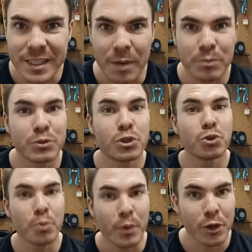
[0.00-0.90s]
I'm
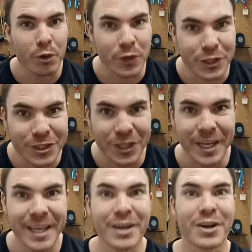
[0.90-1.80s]
super curious to
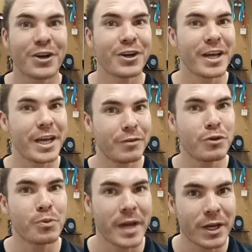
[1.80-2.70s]
hear if
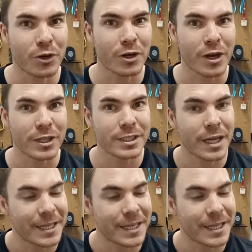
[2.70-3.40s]
you make it or not.